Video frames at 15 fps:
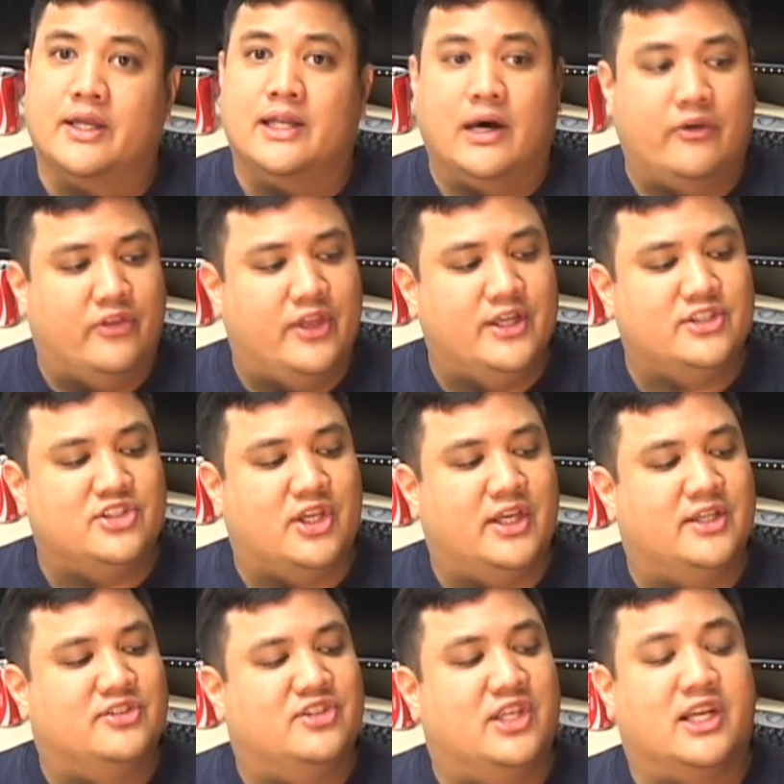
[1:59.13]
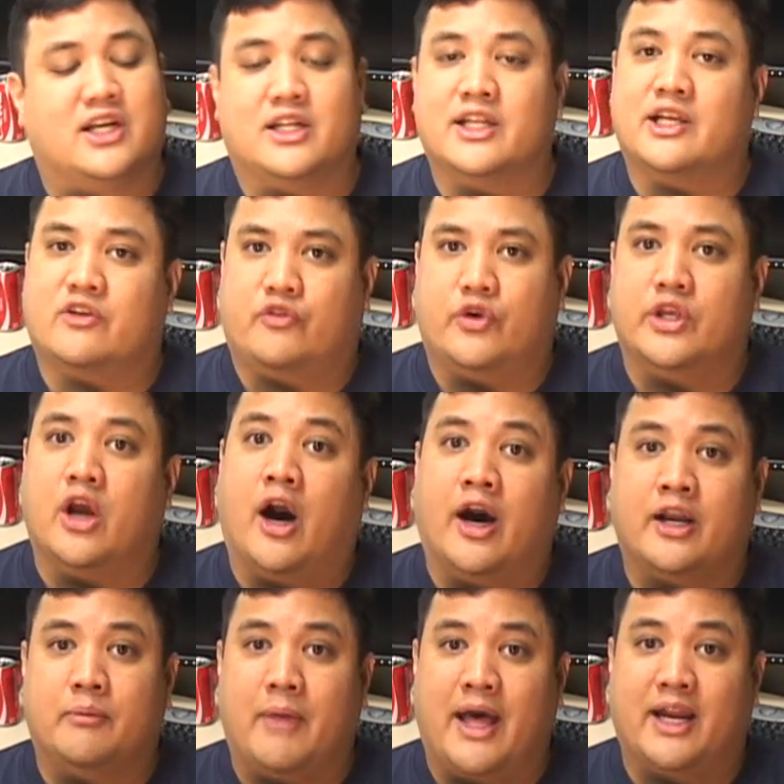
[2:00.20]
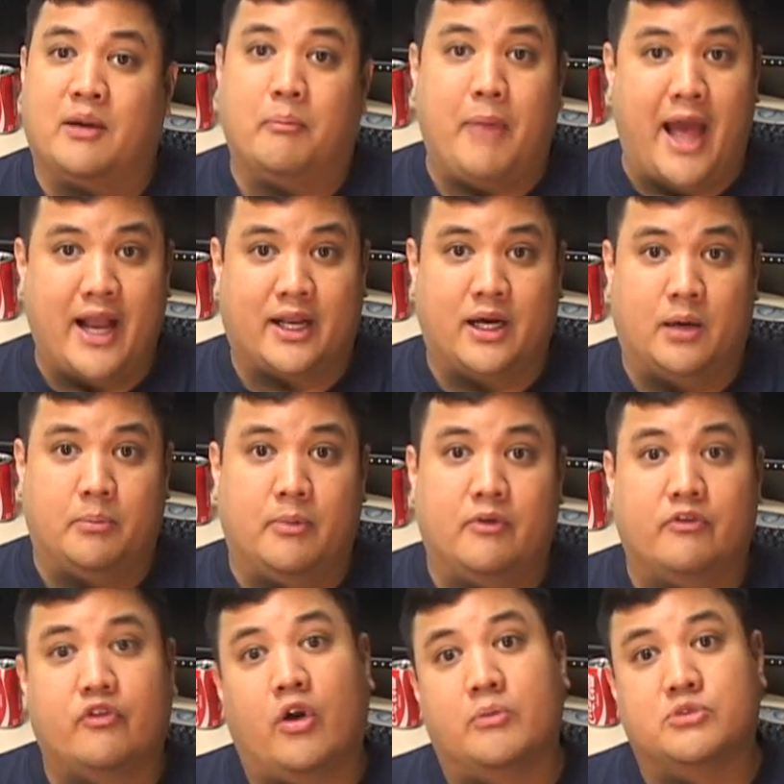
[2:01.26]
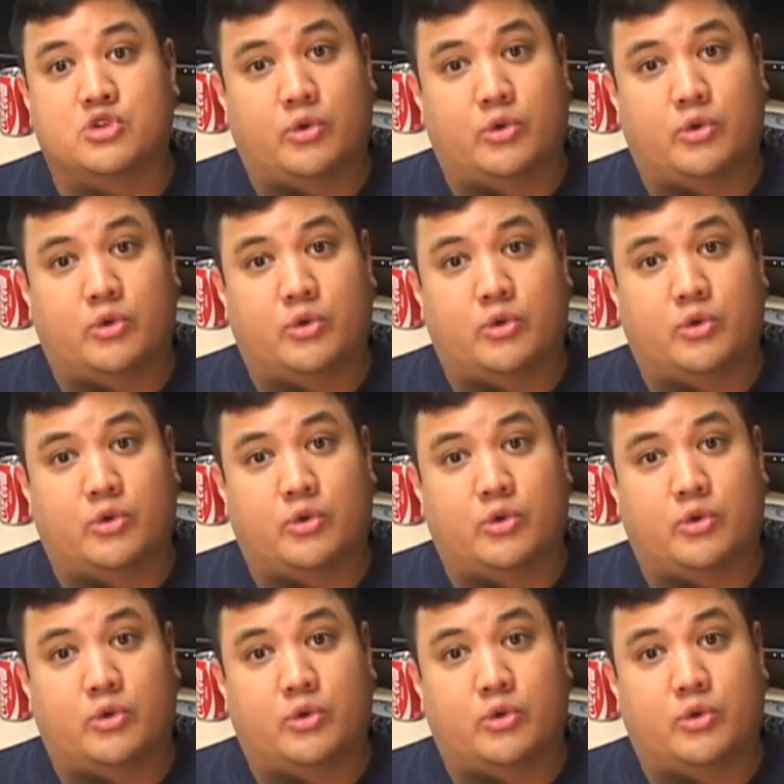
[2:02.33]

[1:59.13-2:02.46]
Now, this is the Clickfree Automatic Backup from